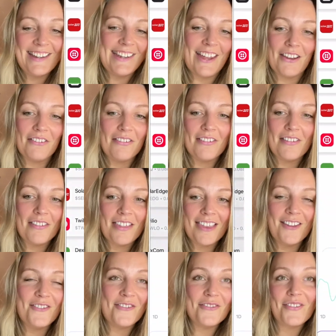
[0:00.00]
it's
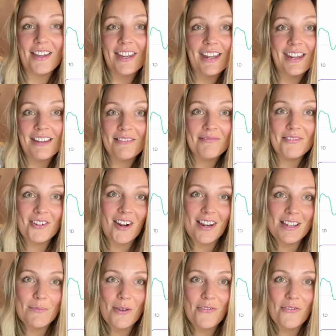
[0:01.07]
not funny, try to be